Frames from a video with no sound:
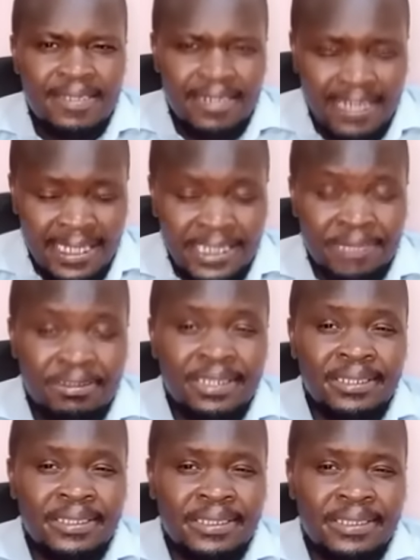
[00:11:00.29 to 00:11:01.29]
Let's
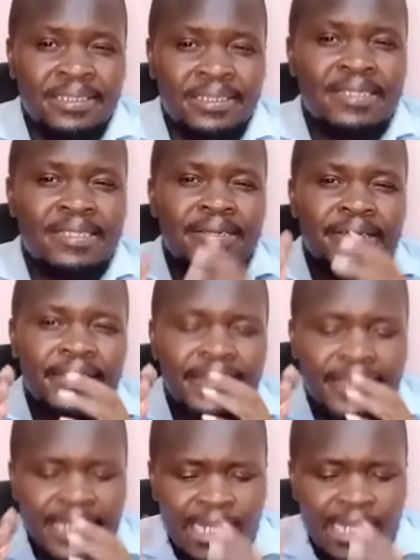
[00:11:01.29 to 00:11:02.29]
meet
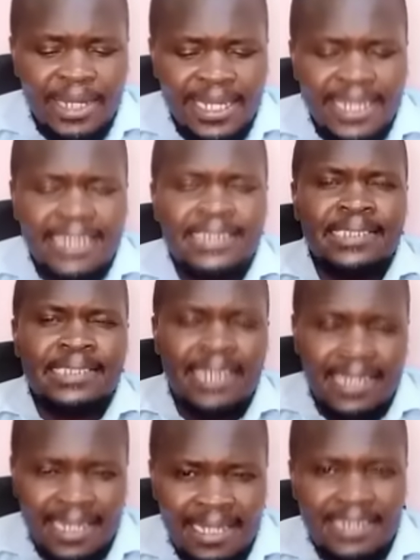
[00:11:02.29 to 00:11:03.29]
in next
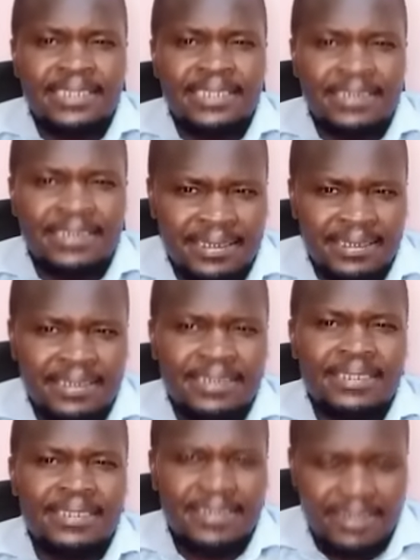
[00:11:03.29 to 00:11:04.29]
analysis.
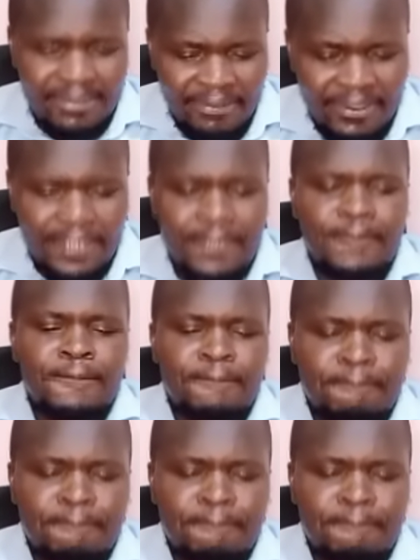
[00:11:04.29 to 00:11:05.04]
Thank you.